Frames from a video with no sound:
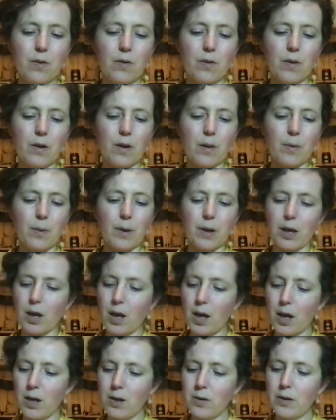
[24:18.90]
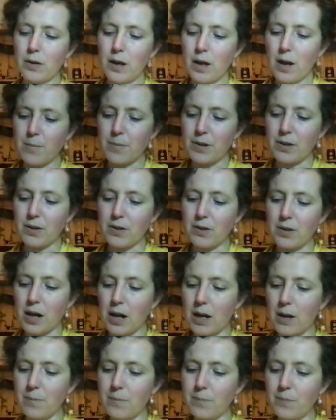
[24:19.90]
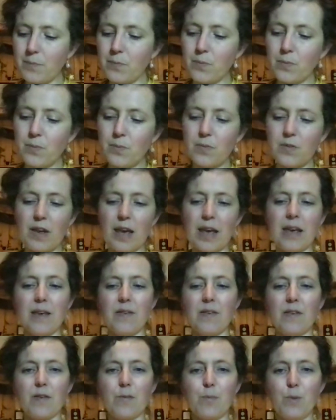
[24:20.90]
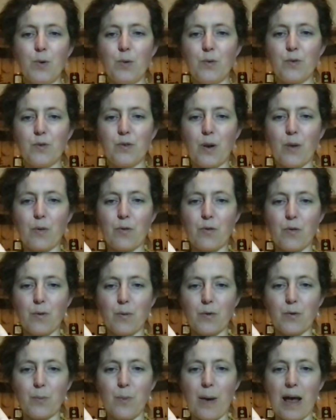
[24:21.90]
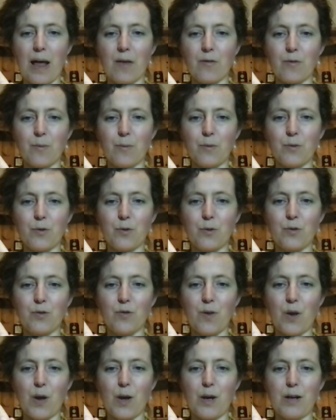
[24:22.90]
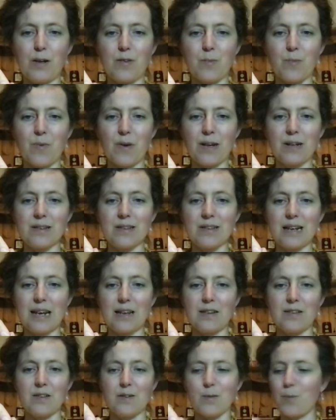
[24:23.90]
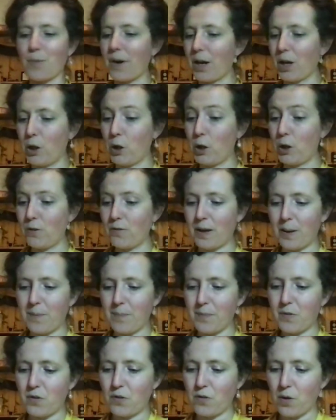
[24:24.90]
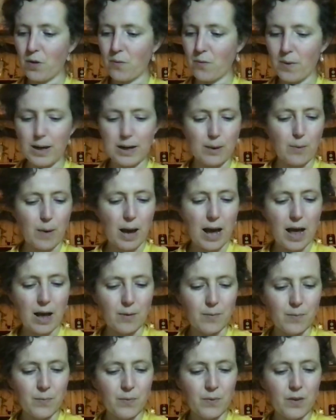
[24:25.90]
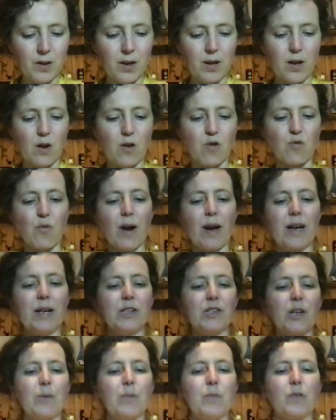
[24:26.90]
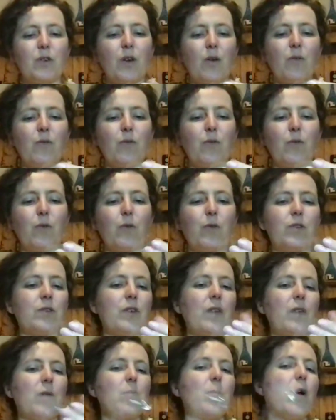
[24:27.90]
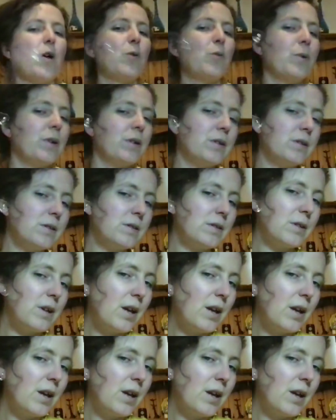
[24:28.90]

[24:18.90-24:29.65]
There we go. Been taking this moonstone through as well from sort of early spring to later spring and love it. It's doing really well. Great gemstone for us at the moment.